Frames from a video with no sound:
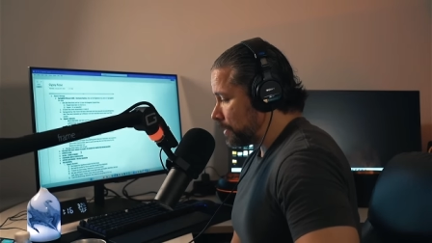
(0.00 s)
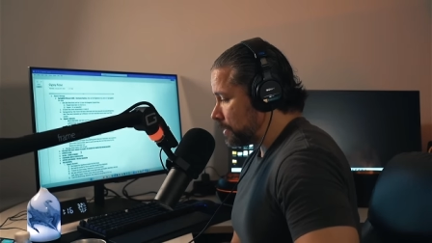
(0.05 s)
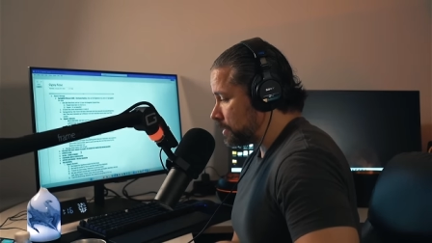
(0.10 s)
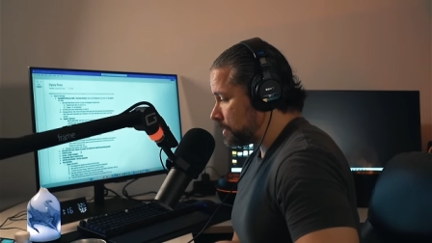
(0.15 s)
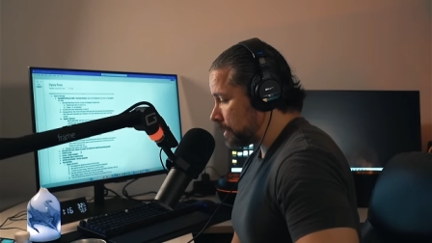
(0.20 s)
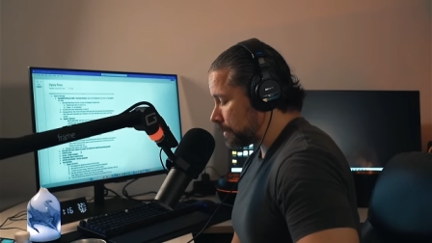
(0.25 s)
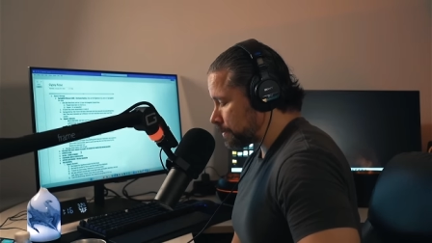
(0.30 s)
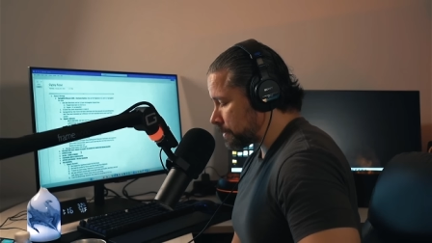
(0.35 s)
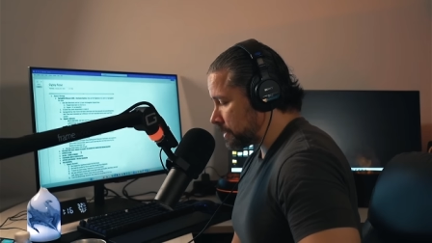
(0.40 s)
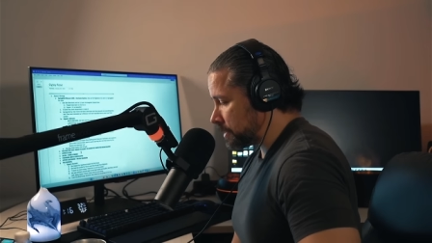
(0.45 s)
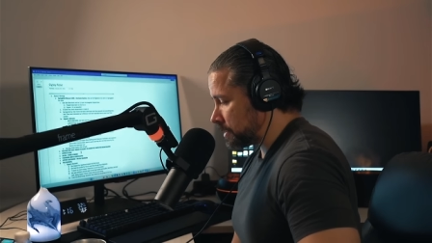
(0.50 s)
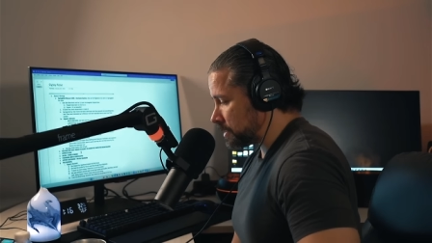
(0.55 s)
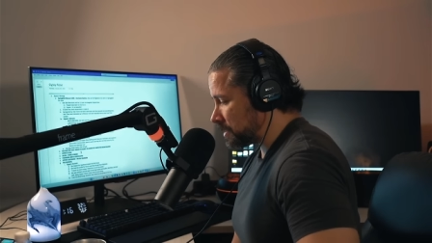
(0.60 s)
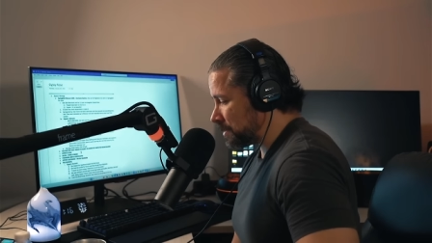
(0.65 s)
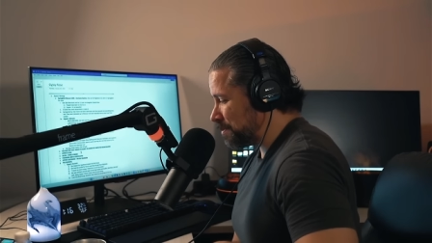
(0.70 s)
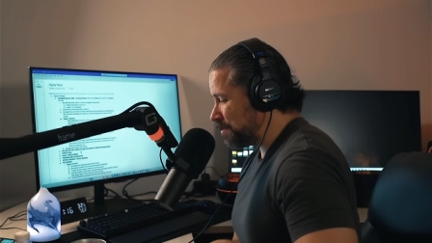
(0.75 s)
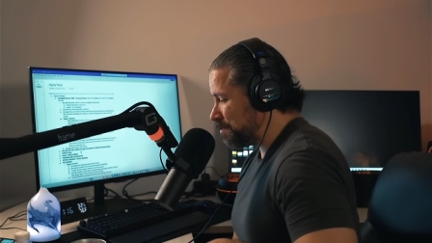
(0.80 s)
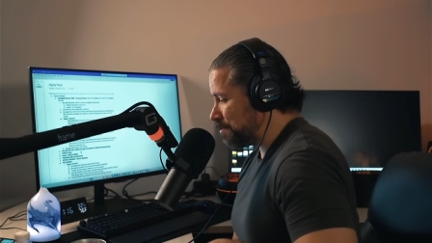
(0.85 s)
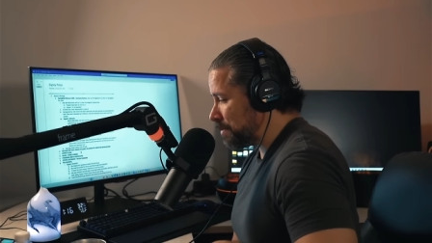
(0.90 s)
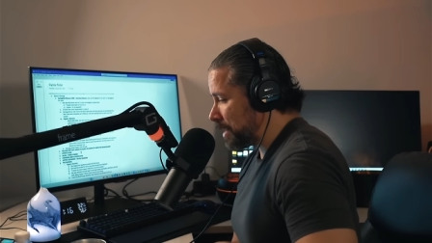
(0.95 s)
Gypsy's
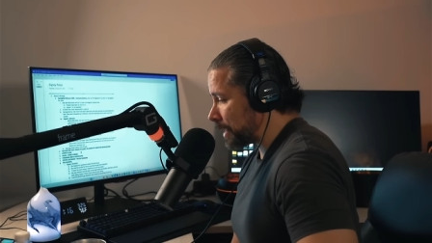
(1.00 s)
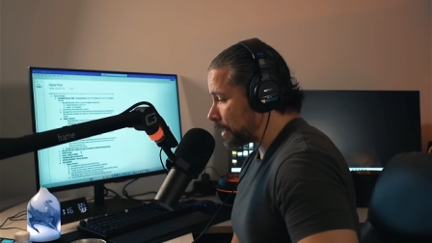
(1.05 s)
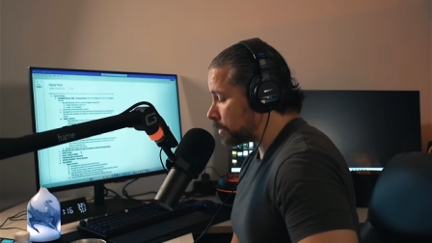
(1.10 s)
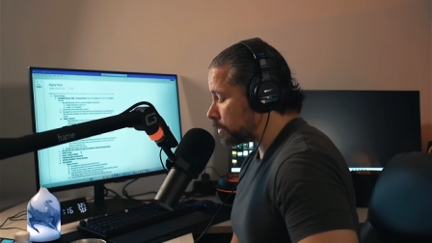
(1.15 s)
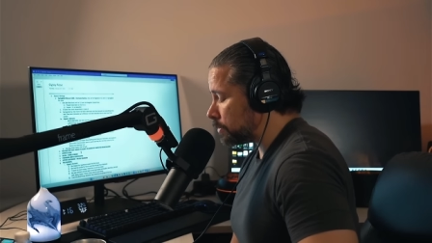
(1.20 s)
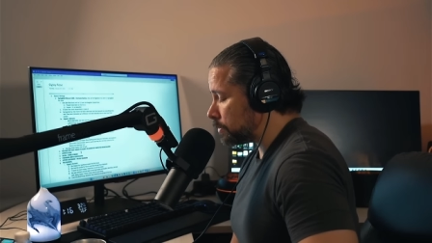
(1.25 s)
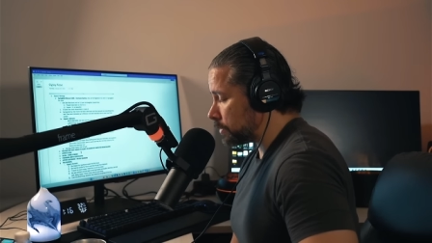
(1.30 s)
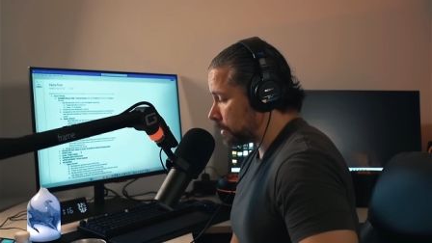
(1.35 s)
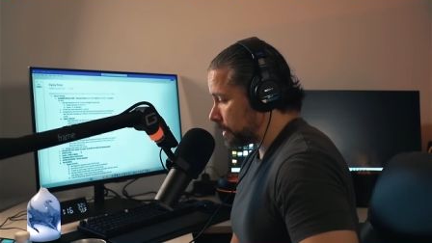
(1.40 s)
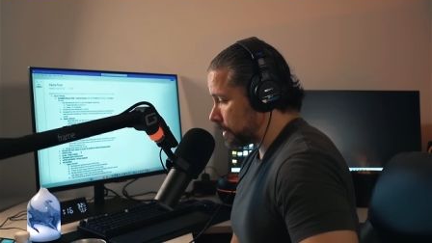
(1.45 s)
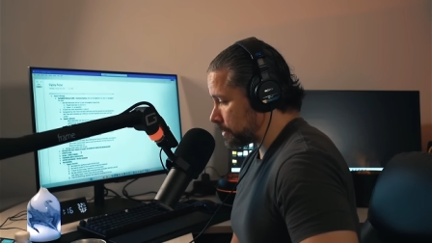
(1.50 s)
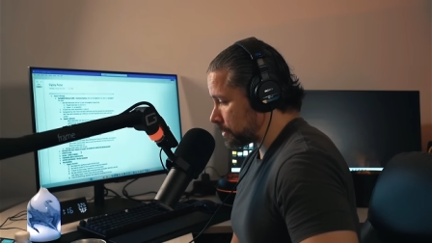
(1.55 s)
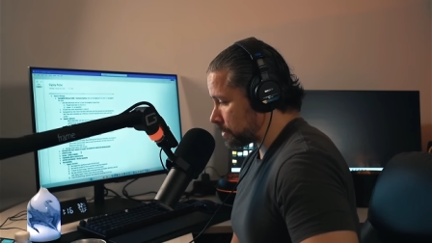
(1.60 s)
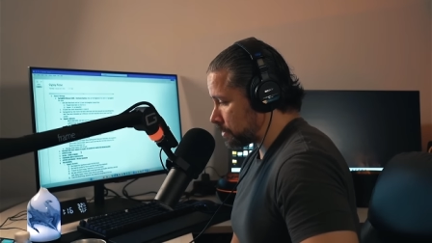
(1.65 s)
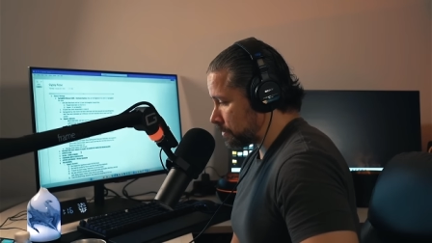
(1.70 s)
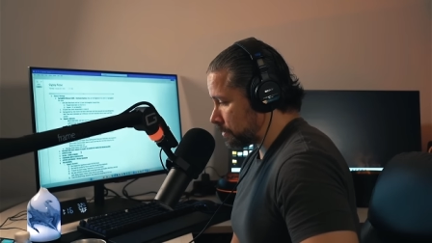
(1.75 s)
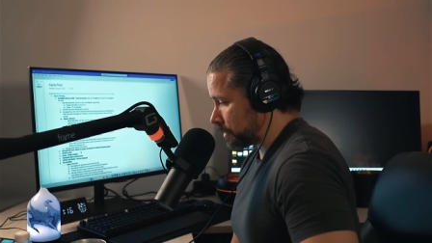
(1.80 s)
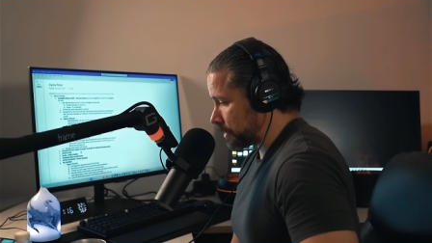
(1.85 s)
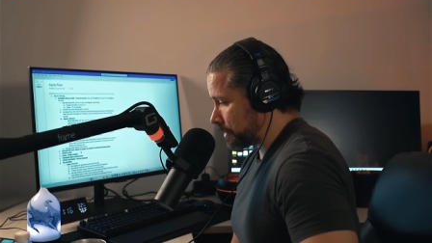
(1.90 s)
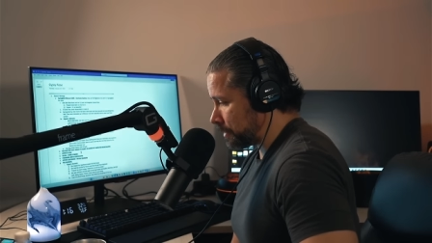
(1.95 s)
medical
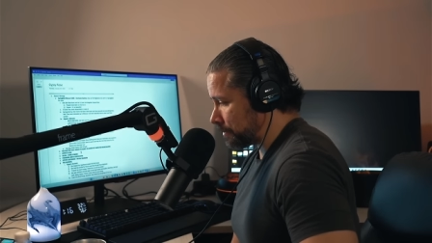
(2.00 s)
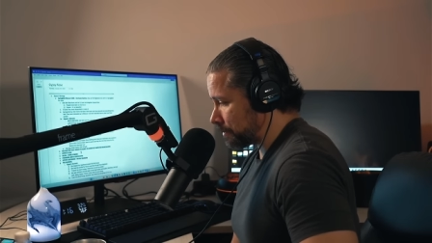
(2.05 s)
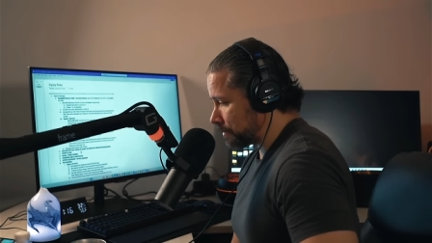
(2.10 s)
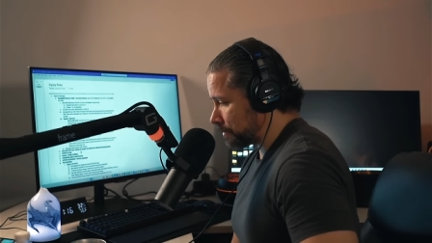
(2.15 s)
history